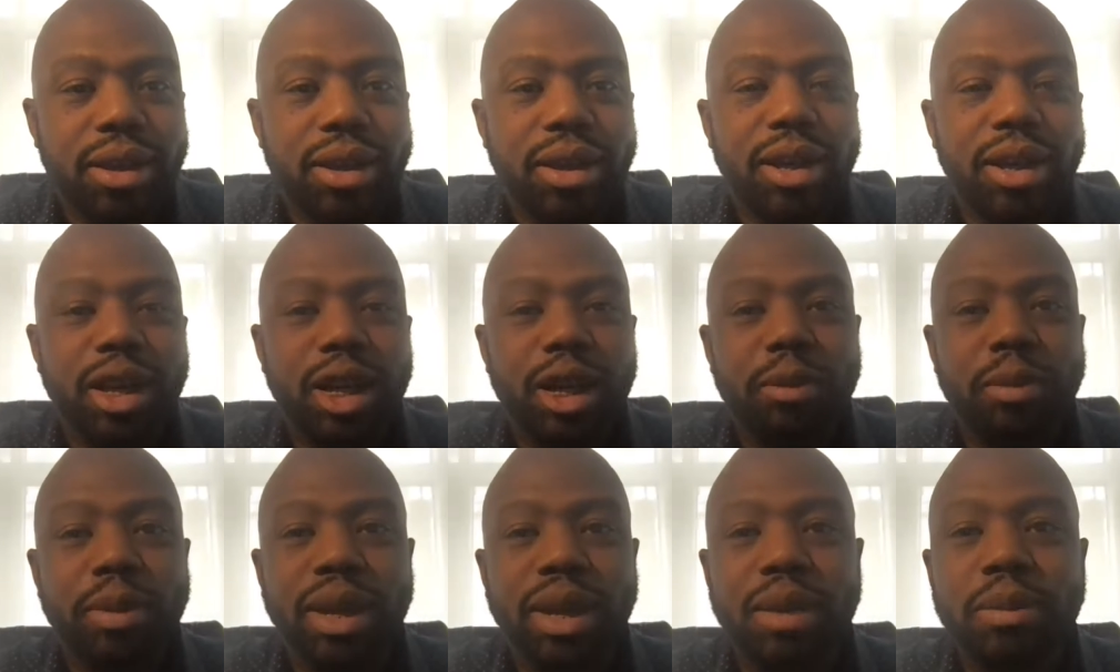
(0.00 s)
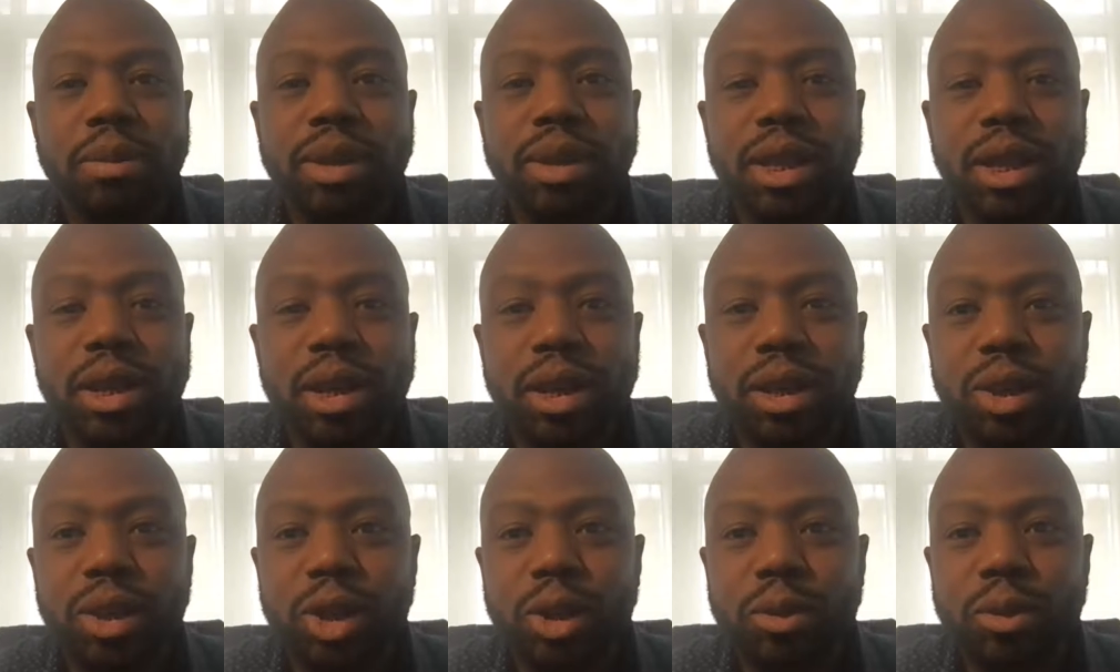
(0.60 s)
Uh, but let me tell
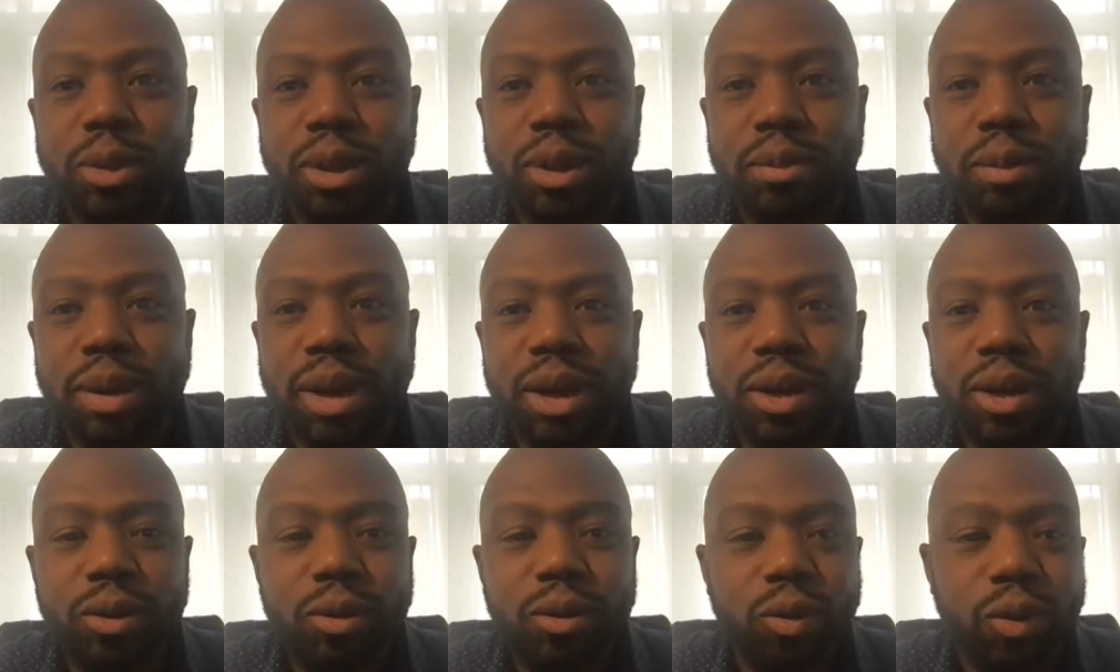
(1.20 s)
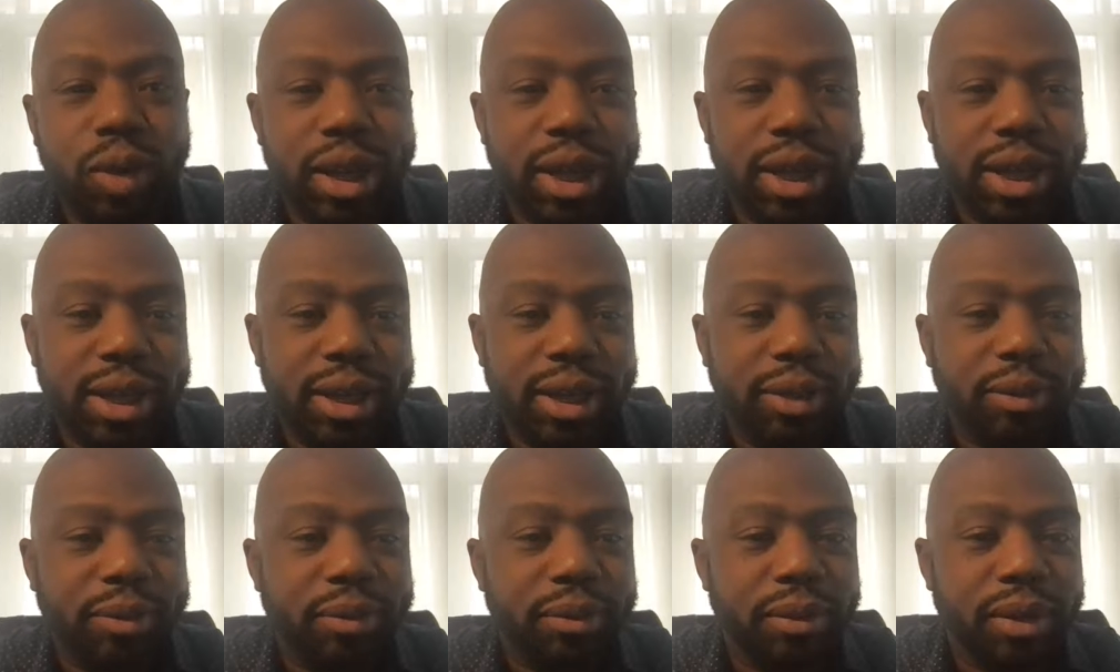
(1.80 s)
you a little bit about
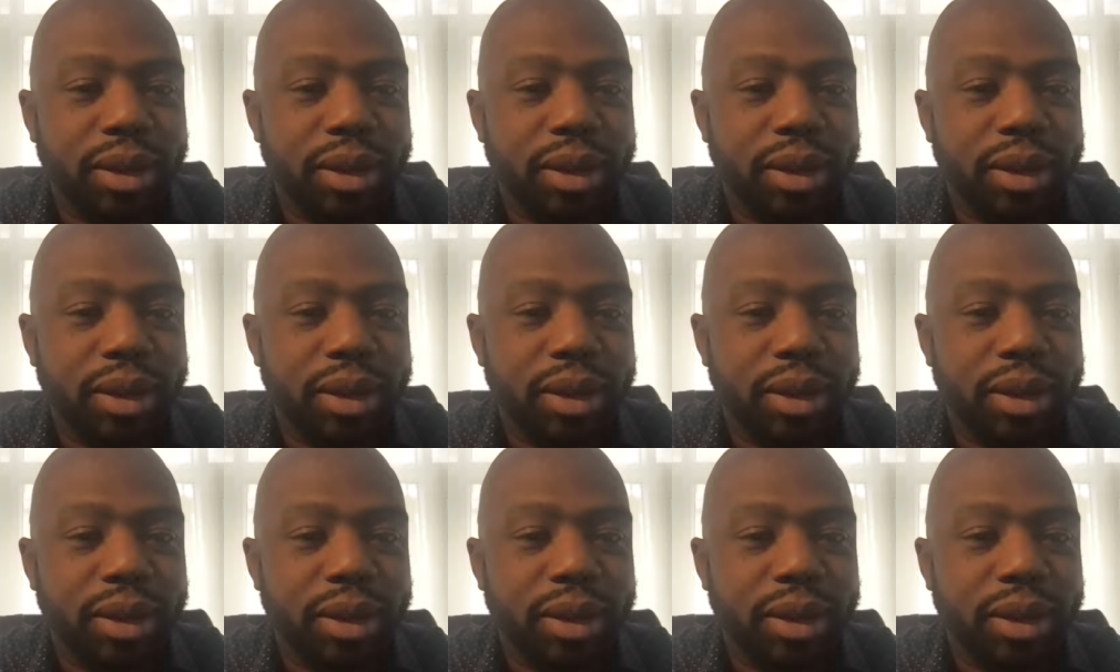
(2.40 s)
READY,